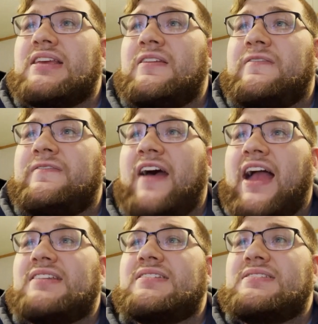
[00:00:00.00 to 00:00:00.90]
in
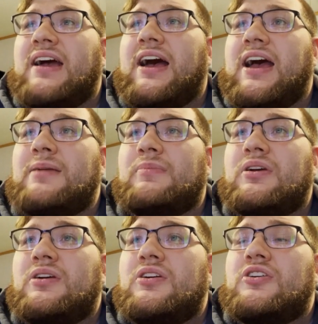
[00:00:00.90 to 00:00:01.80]
fact time
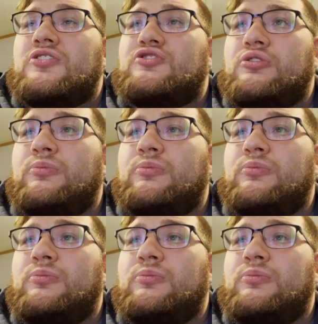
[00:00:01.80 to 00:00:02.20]
to